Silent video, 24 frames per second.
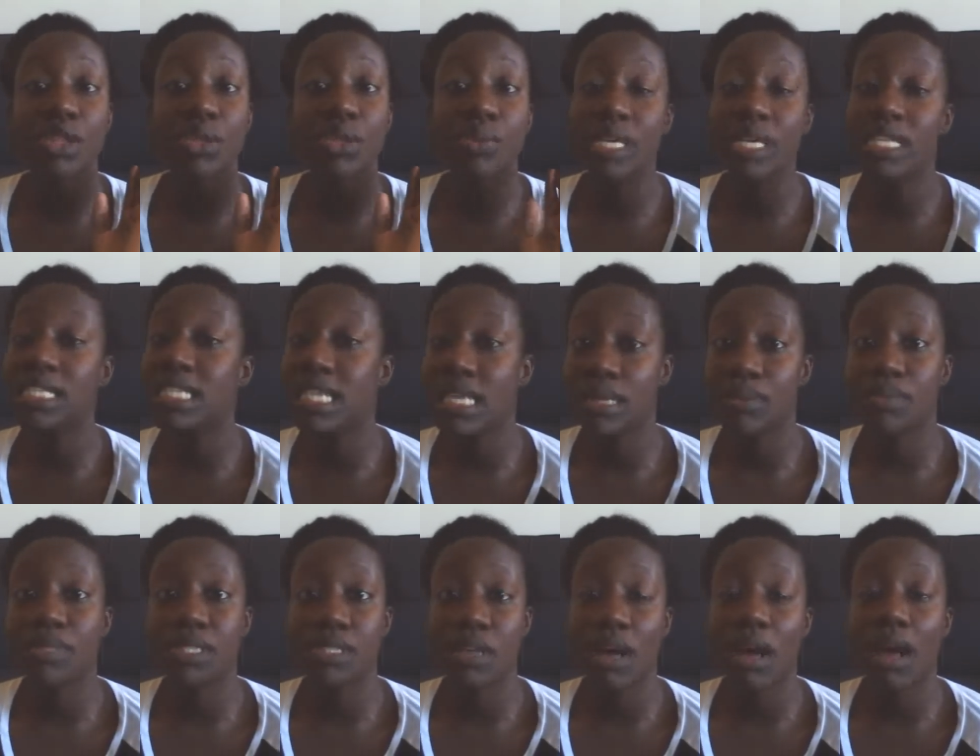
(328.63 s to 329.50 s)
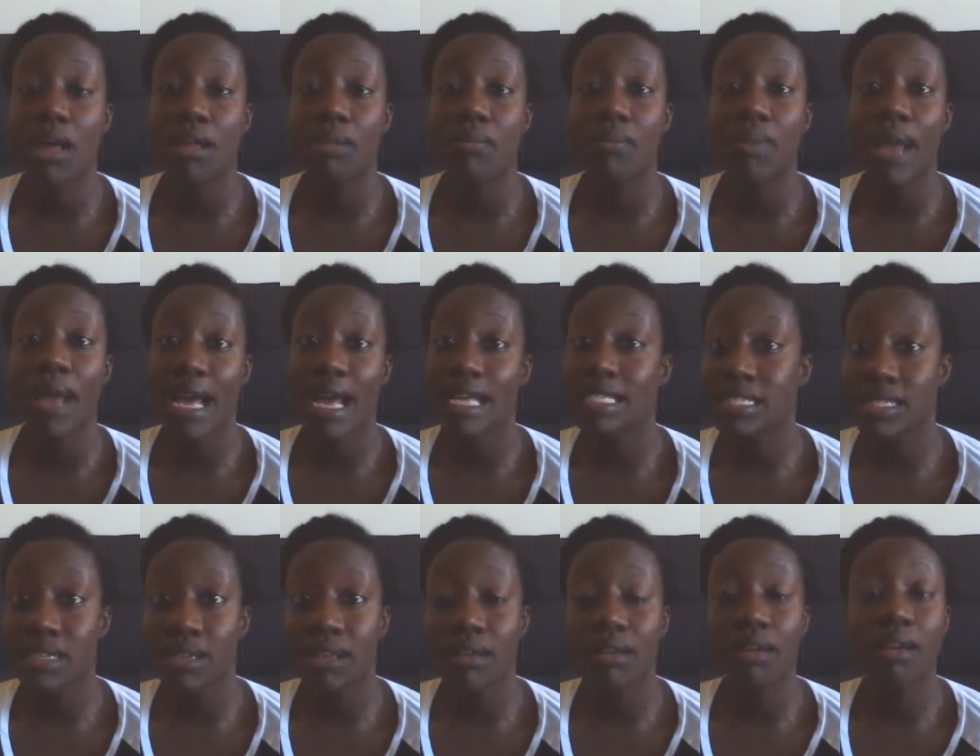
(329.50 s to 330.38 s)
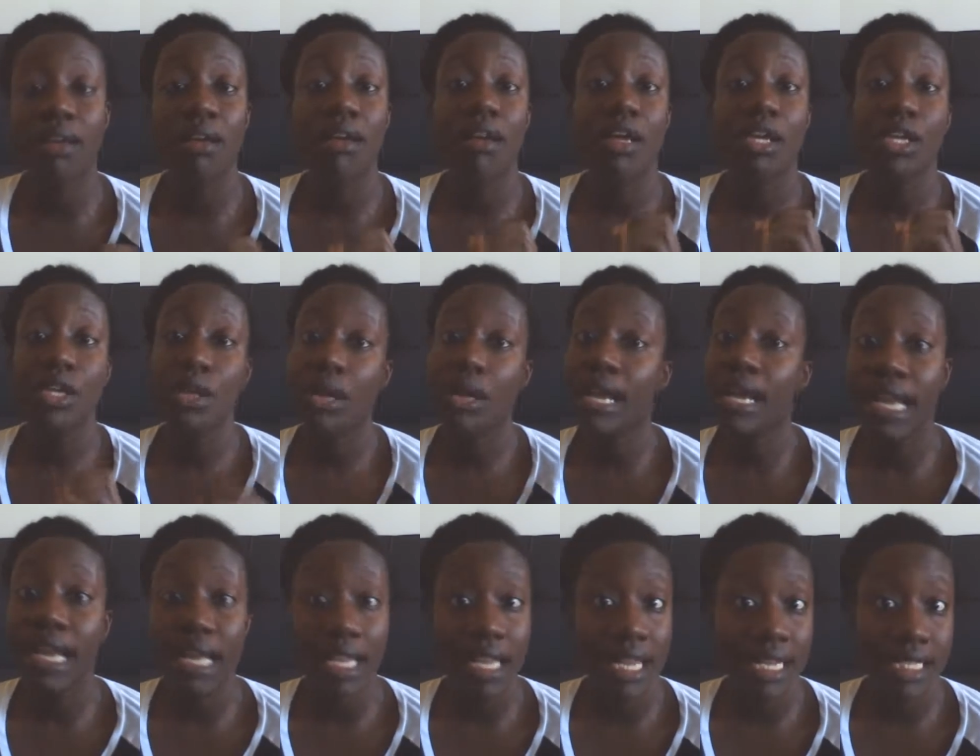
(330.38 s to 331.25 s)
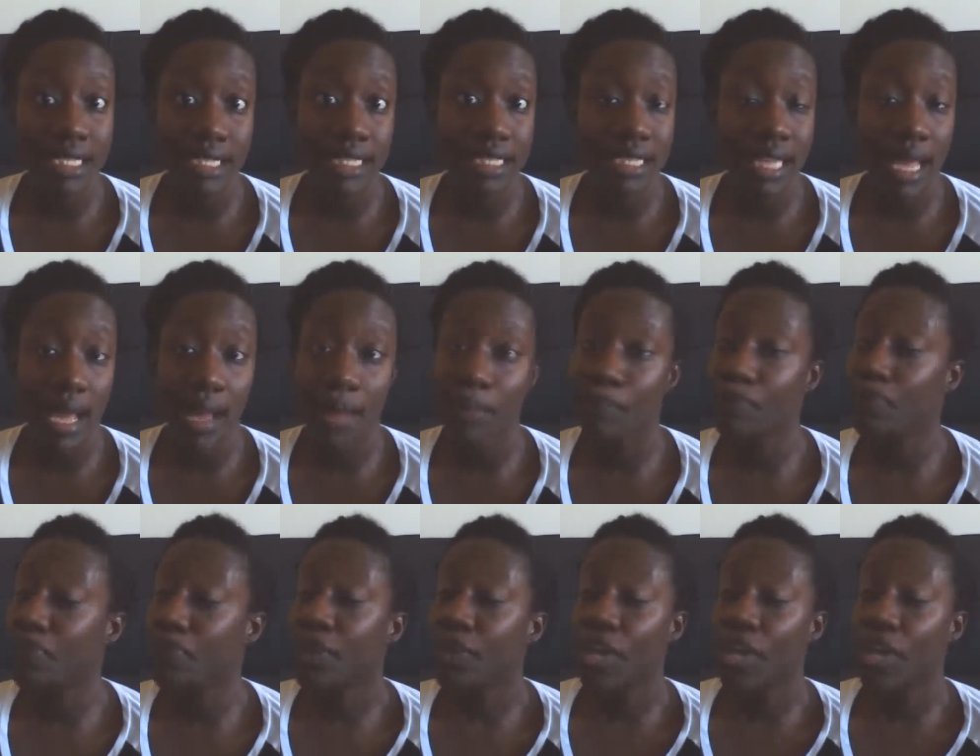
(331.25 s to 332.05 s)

3 tips on passing your NCLEX exam.